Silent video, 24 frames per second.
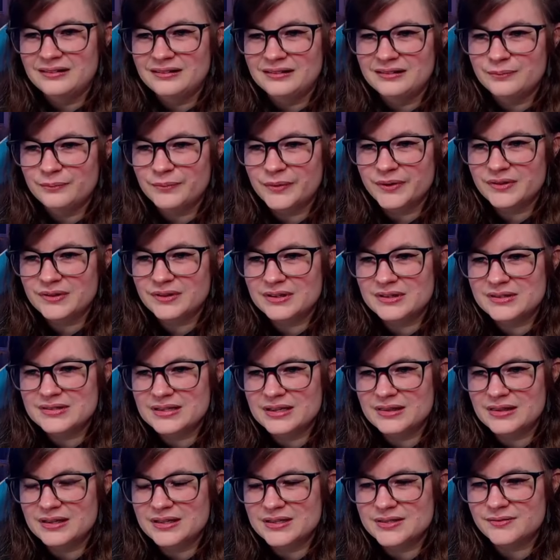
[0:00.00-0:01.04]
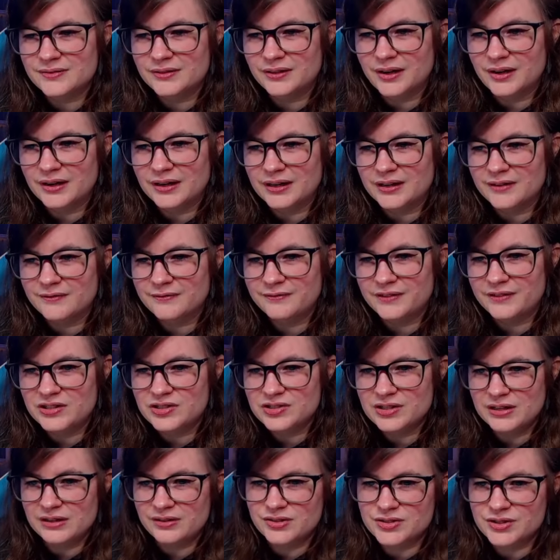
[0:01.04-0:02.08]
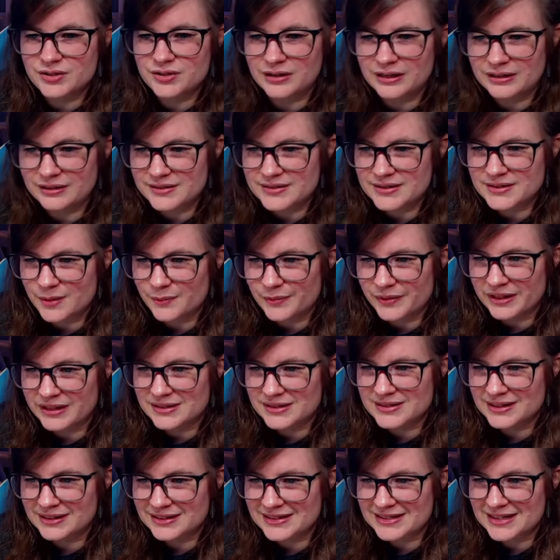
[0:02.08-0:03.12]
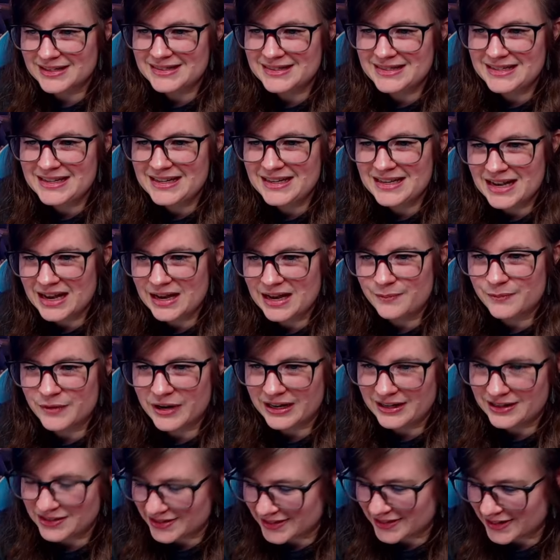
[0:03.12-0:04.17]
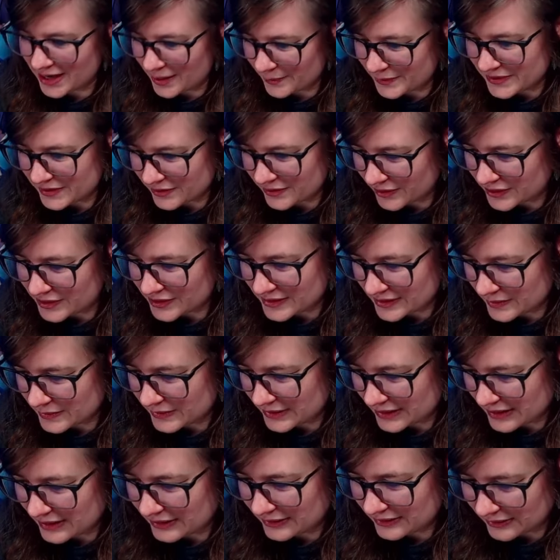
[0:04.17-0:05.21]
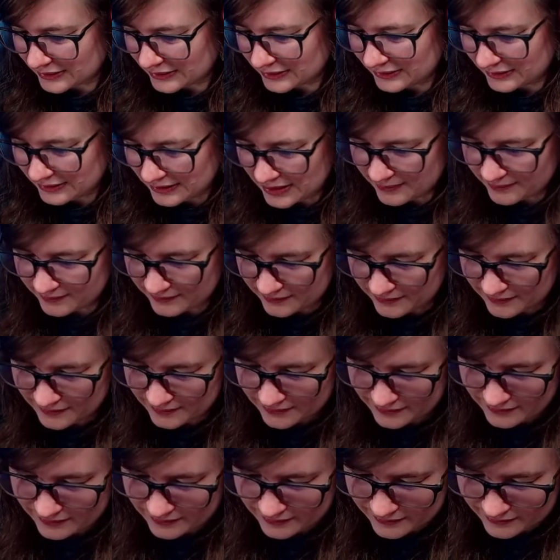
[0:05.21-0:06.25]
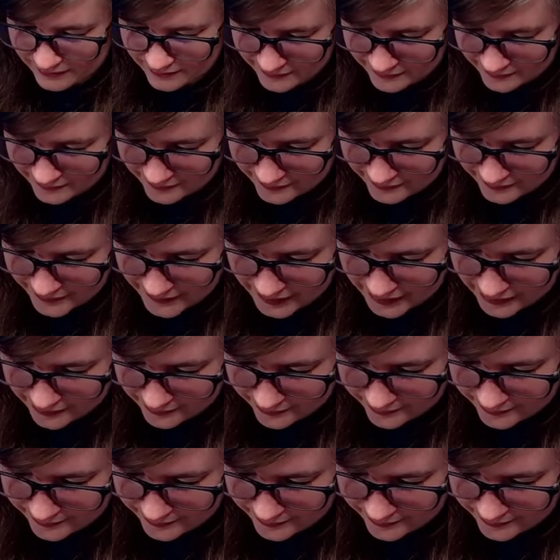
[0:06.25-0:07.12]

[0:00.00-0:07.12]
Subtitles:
Both can say things for long enough. Eventually they're just correct on some things. Things I see, I'm right. Just in opposite directions. That's exactly. Yeah. Yep.